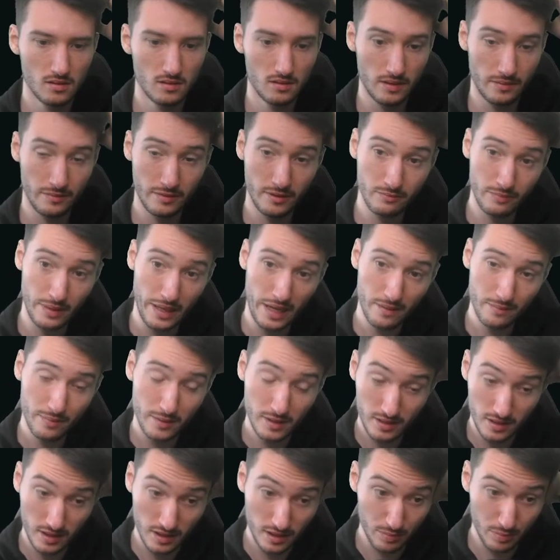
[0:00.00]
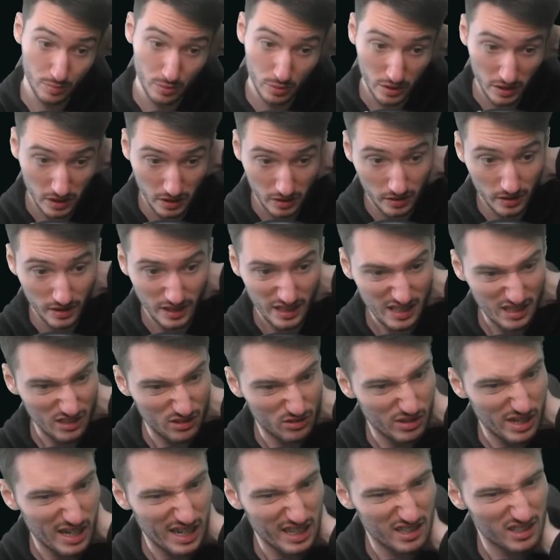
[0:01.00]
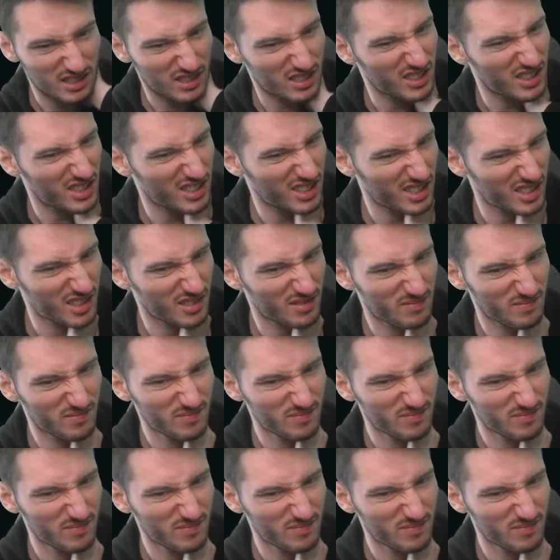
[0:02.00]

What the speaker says: I mean, Bankbuster is pretty good against Rakdos.